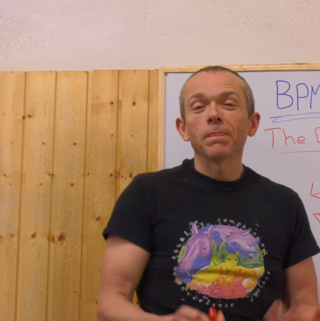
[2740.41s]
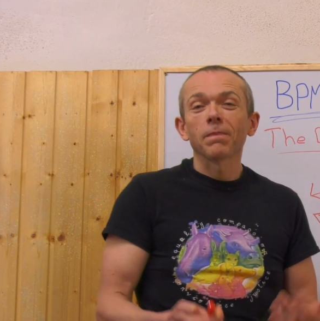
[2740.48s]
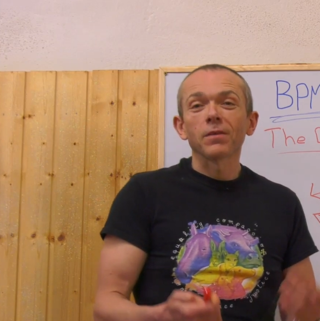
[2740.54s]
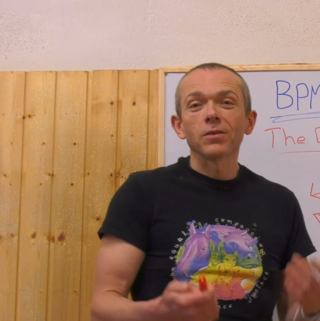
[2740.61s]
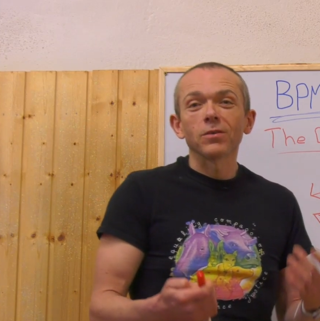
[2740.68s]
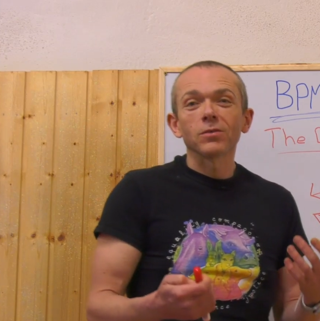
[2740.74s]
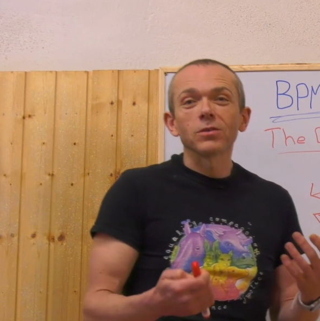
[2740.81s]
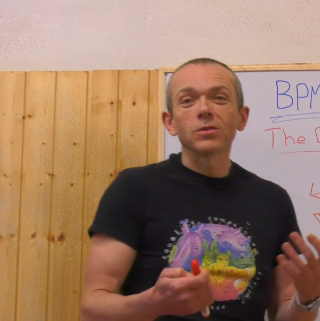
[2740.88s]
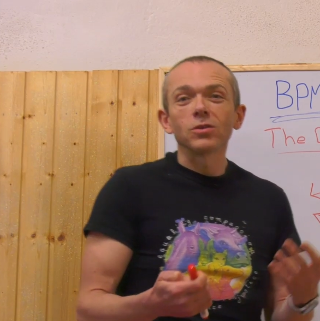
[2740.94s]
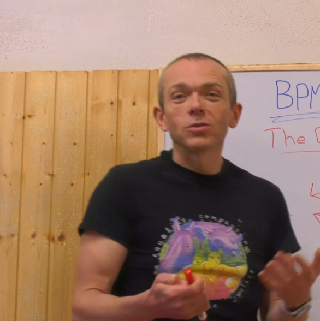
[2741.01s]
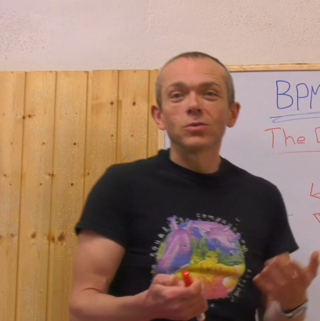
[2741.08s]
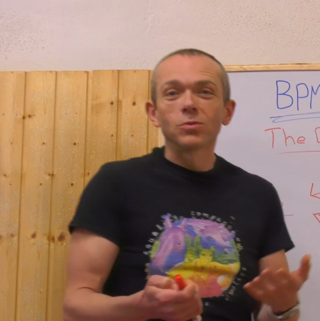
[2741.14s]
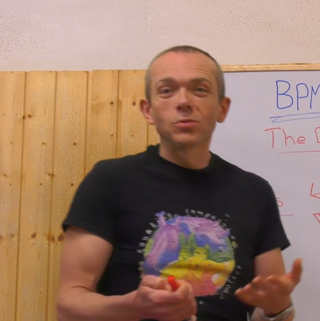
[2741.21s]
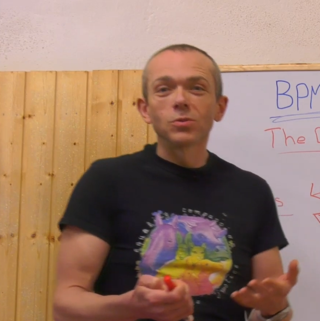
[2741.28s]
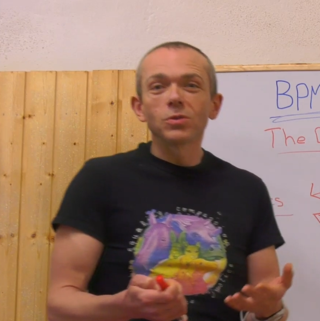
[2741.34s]
that you can
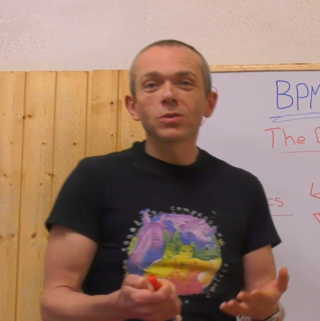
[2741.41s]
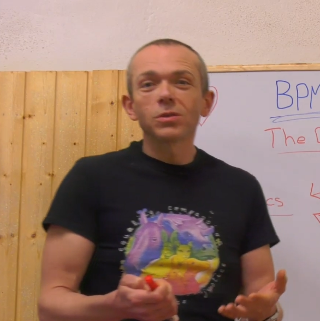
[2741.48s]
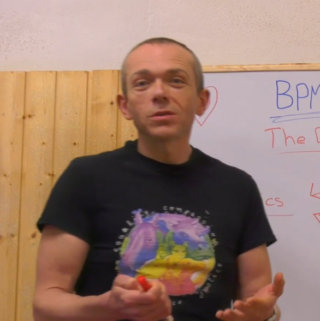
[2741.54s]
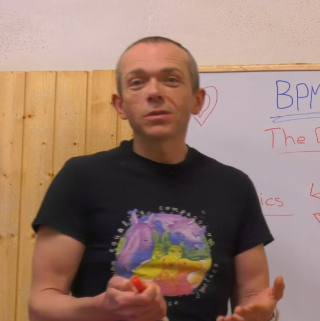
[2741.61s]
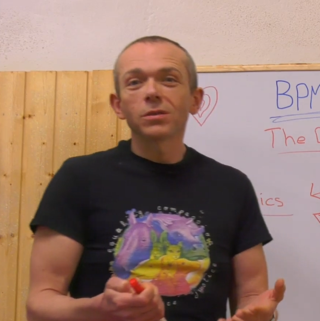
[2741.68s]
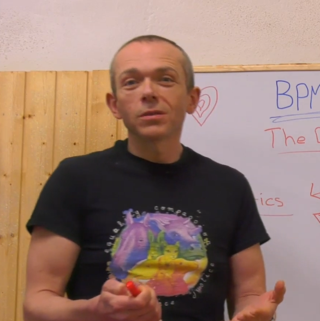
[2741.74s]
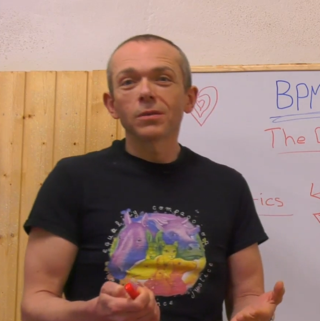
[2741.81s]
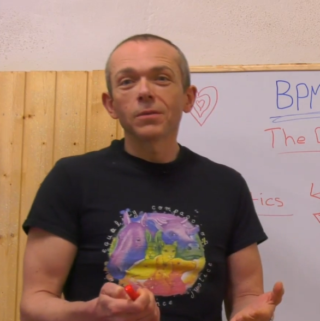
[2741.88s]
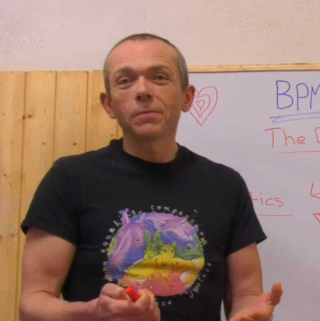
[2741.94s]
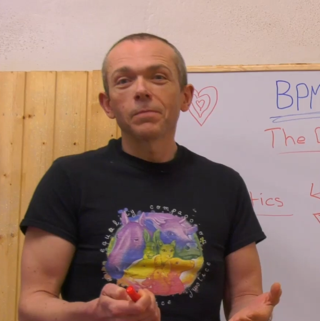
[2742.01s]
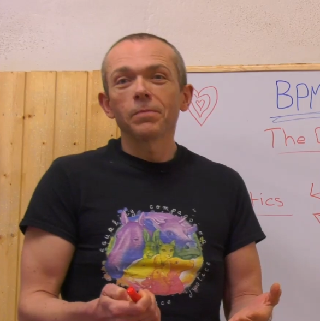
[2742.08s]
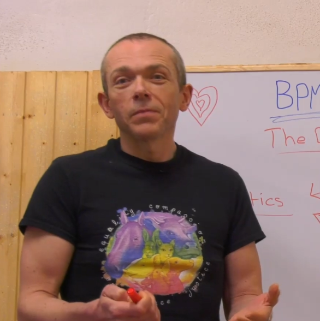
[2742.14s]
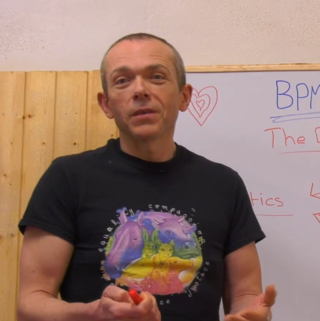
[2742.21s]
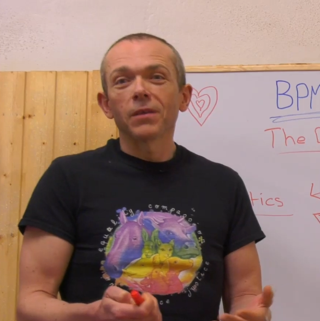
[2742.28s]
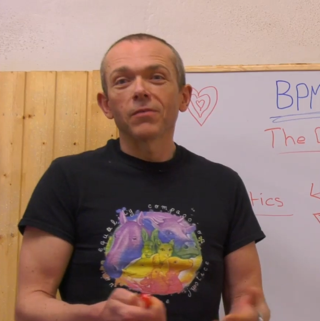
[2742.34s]
use
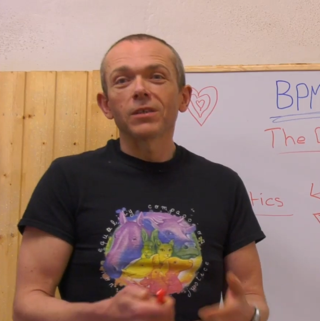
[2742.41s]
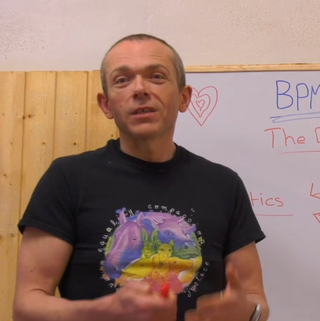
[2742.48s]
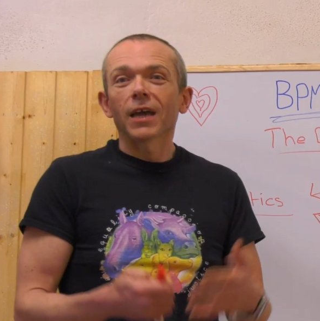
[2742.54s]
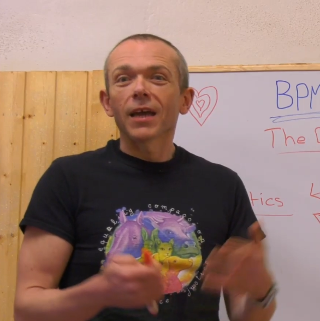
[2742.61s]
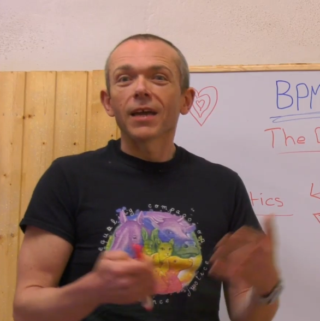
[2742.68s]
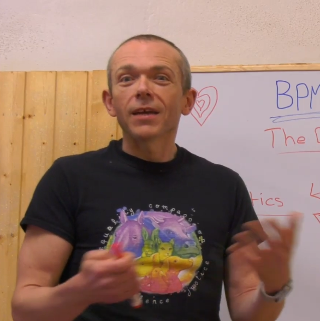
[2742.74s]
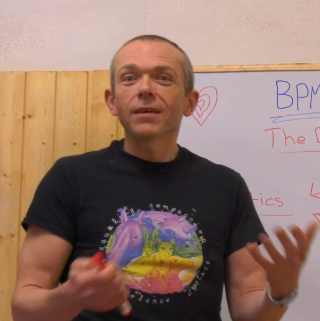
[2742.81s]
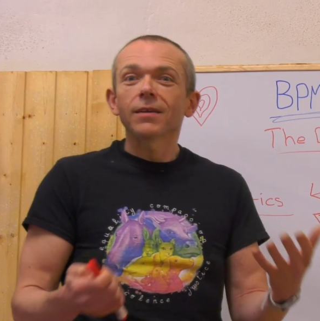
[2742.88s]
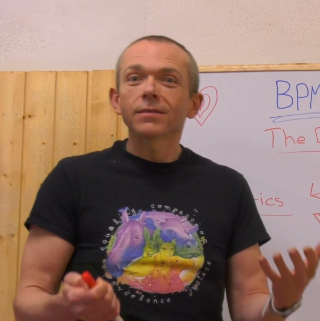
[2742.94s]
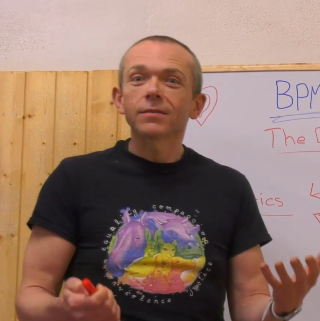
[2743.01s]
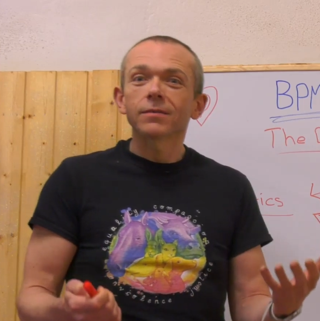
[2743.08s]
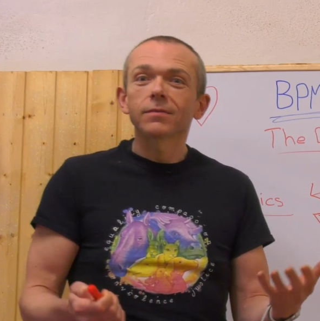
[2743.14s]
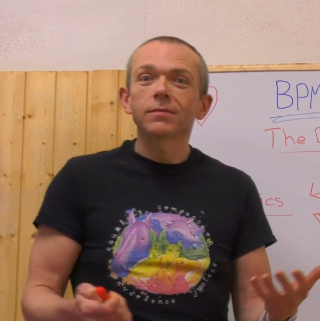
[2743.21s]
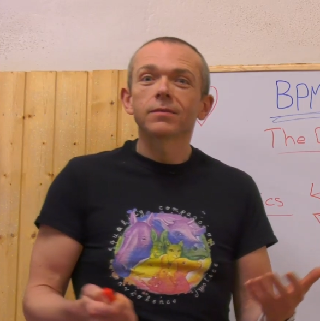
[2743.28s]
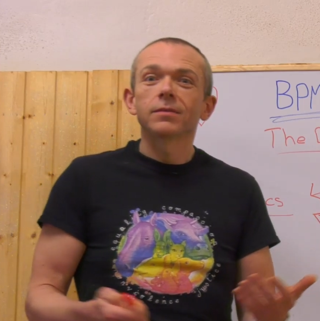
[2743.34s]
every day
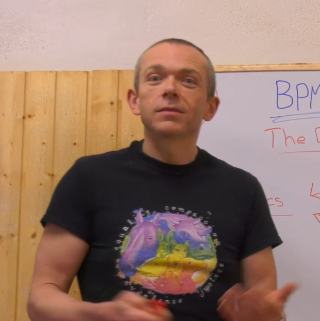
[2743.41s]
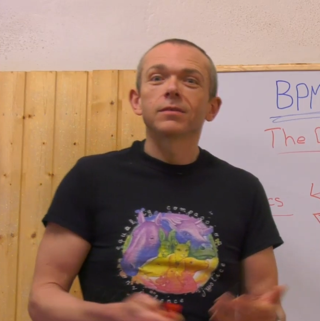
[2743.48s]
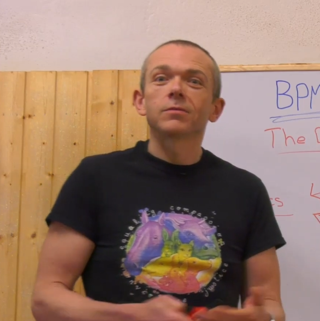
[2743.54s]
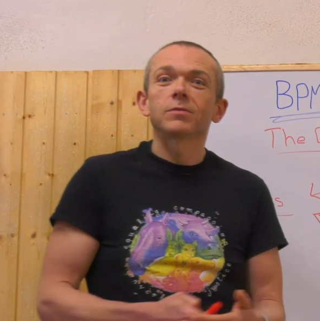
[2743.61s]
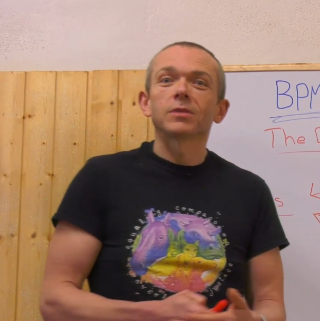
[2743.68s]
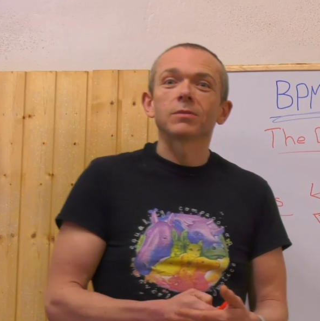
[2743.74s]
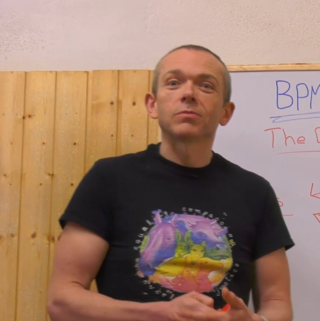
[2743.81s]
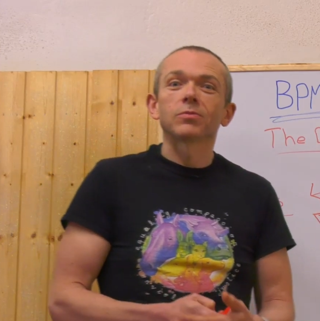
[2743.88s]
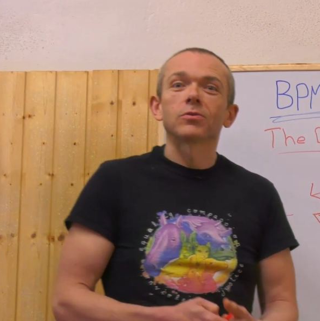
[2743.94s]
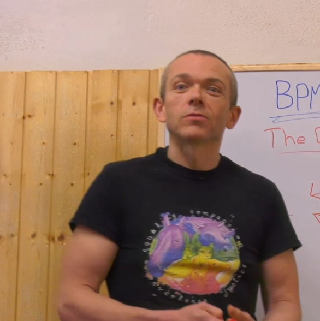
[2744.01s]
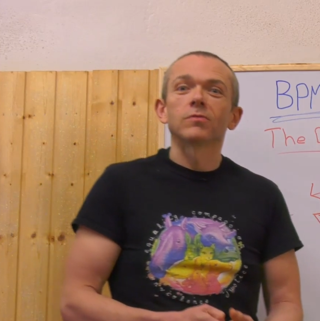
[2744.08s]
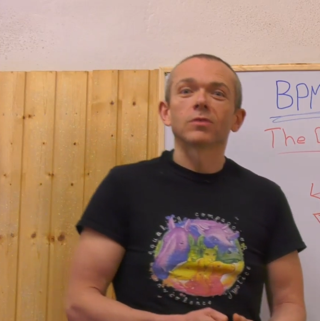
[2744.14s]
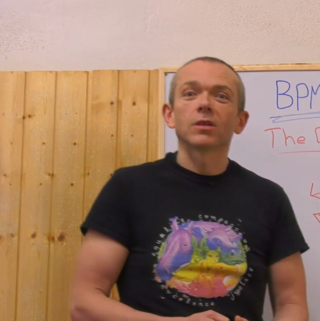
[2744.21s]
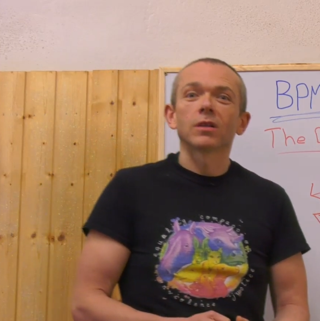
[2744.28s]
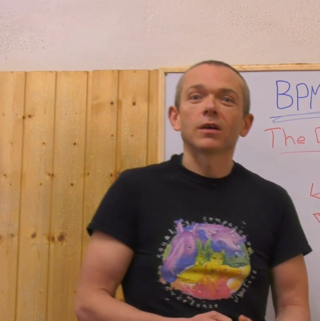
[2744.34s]
that will
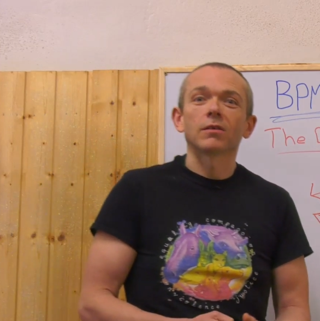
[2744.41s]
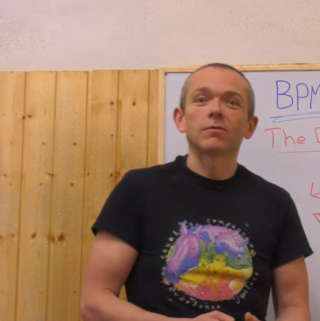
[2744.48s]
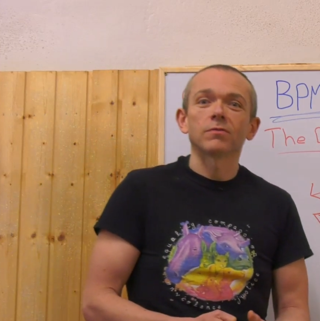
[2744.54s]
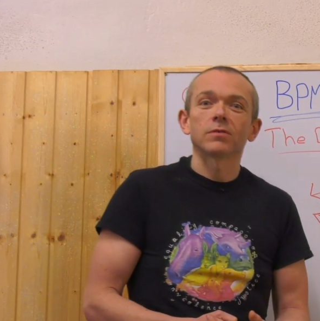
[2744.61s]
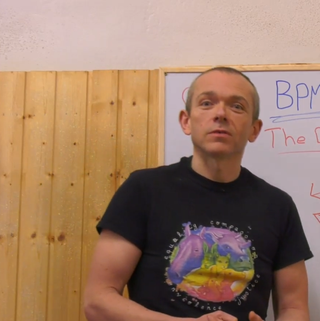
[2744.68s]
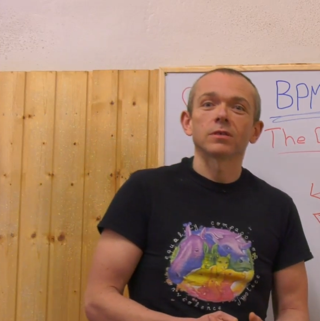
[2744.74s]
improve your life.